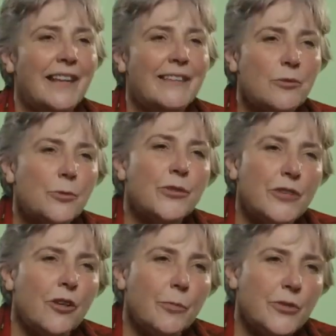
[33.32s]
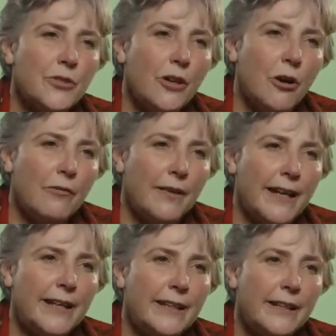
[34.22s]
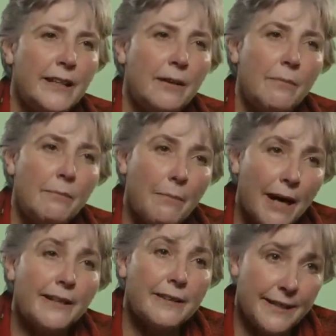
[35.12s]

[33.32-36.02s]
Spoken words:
and there's also the option of a minor